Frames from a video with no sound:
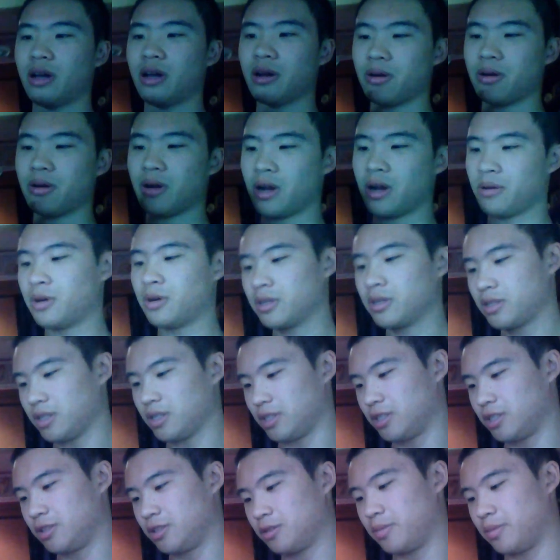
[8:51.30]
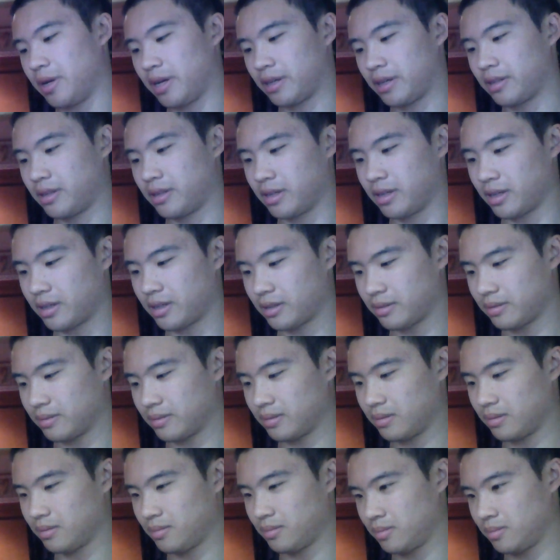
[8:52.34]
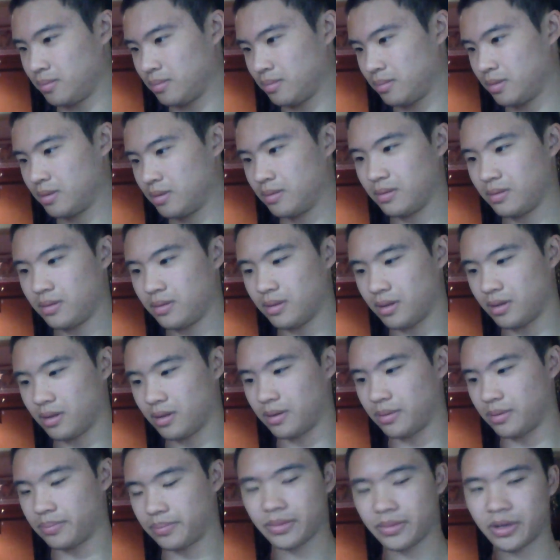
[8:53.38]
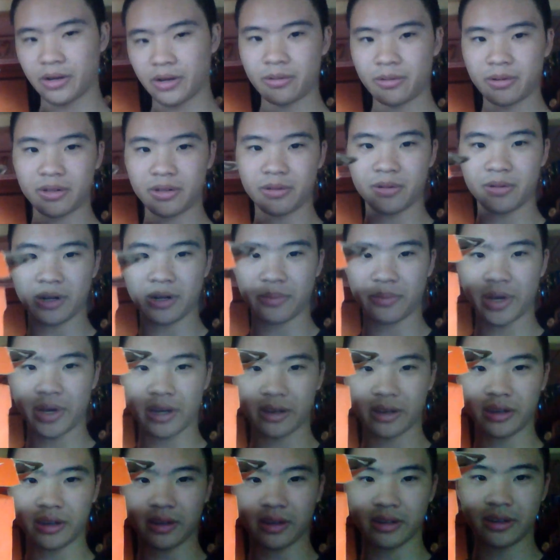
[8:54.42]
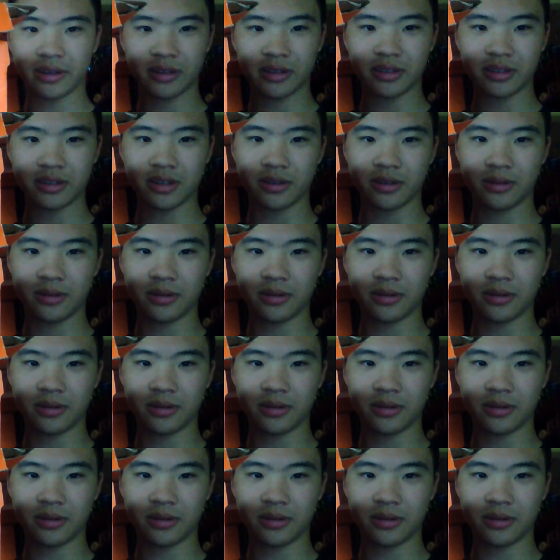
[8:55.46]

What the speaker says: want this shoe back. Like, I really want it back. So,